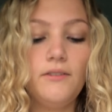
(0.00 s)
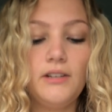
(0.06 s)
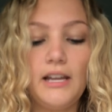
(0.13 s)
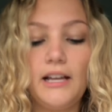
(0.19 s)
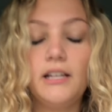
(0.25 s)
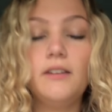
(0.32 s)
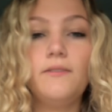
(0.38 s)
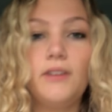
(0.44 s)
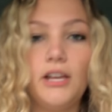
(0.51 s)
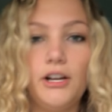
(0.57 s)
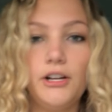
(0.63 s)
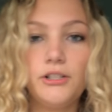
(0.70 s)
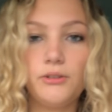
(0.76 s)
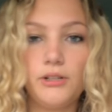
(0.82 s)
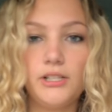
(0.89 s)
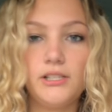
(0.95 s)
and negative
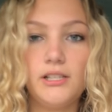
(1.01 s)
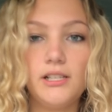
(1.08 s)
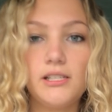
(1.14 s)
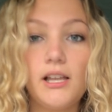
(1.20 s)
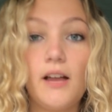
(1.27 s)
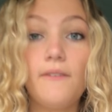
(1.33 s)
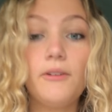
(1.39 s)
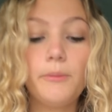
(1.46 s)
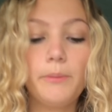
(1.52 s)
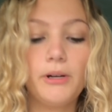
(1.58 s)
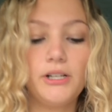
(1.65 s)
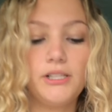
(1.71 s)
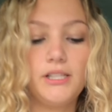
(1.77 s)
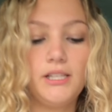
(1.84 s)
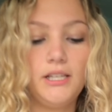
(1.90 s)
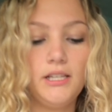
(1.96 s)
characteristics of a
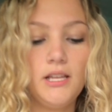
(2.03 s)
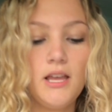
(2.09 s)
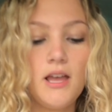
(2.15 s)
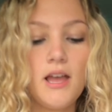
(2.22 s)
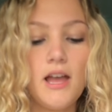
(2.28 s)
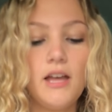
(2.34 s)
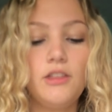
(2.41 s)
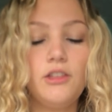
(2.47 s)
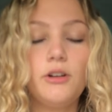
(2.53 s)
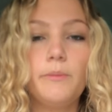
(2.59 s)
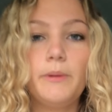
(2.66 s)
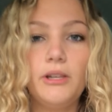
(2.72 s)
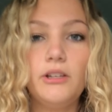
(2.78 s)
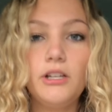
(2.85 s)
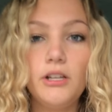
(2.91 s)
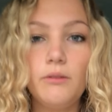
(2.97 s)
person and their
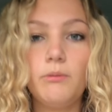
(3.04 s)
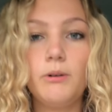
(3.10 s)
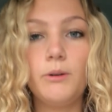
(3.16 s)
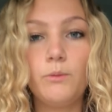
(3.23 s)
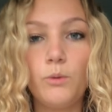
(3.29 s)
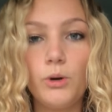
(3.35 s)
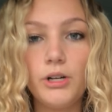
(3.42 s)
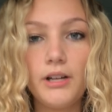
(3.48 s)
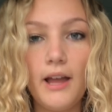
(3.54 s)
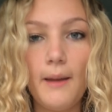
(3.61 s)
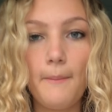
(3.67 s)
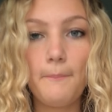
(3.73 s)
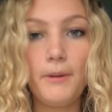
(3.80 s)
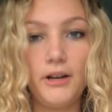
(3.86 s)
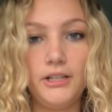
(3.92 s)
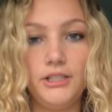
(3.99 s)
ability to reward
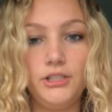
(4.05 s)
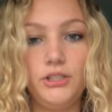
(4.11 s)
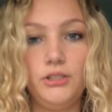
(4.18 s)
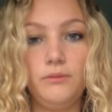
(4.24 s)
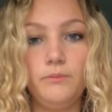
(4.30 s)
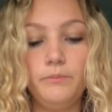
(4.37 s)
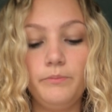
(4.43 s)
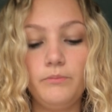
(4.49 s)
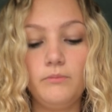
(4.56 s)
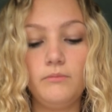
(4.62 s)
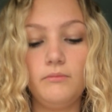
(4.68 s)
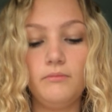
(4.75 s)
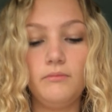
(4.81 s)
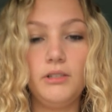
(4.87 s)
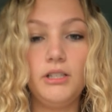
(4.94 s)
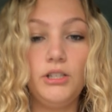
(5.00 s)
and punish
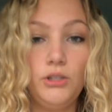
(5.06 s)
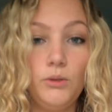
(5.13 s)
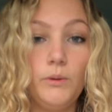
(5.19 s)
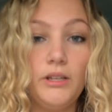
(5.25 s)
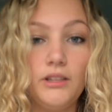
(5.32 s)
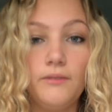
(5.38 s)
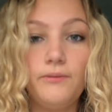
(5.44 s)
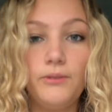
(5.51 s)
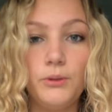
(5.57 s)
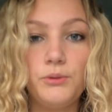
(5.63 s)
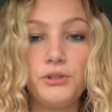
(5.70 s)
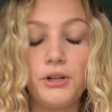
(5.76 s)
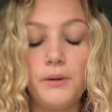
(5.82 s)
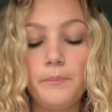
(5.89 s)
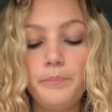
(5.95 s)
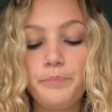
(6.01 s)
you in the
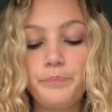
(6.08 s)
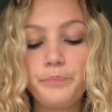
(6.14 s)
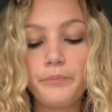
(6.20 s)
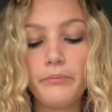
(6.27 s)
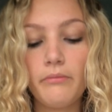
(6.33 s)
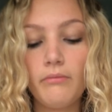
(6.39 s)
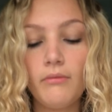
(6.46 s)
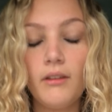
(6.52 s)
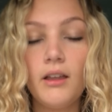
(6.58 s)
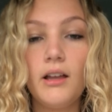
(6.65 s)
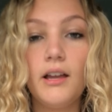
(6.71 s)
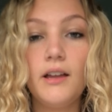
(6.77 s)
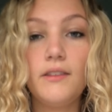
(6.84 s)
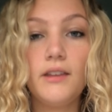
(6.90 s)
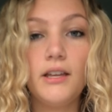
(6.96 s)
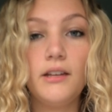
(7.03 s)
future.
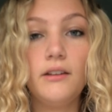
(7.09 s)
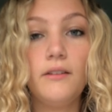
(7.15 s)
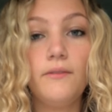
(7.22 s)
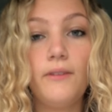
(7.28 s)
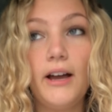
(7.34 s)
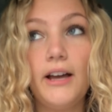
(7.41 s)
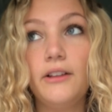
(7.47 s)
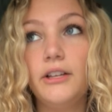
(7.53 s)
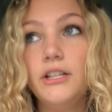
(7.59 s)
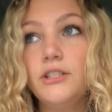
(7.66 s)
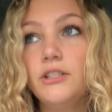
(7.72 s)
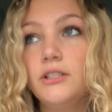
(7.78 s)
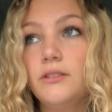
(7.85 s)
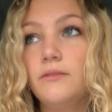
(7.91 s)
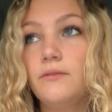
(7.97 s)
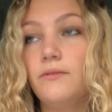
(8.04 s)
And then
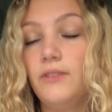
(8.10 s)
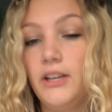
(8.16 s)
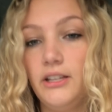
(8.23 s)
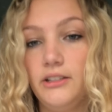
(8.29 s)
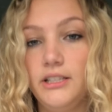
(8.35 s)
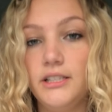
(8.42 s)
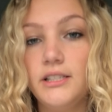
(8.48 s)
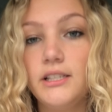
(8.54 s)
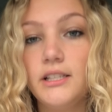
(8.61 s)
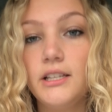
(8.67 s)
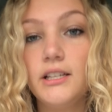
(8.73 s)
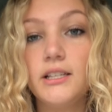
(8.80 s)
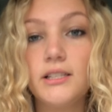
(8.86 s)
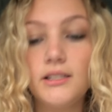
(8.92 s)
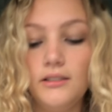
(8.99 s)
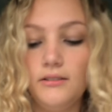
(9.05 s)
violation valence
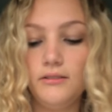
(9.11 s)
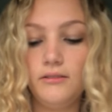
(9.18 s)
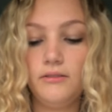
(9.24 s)
is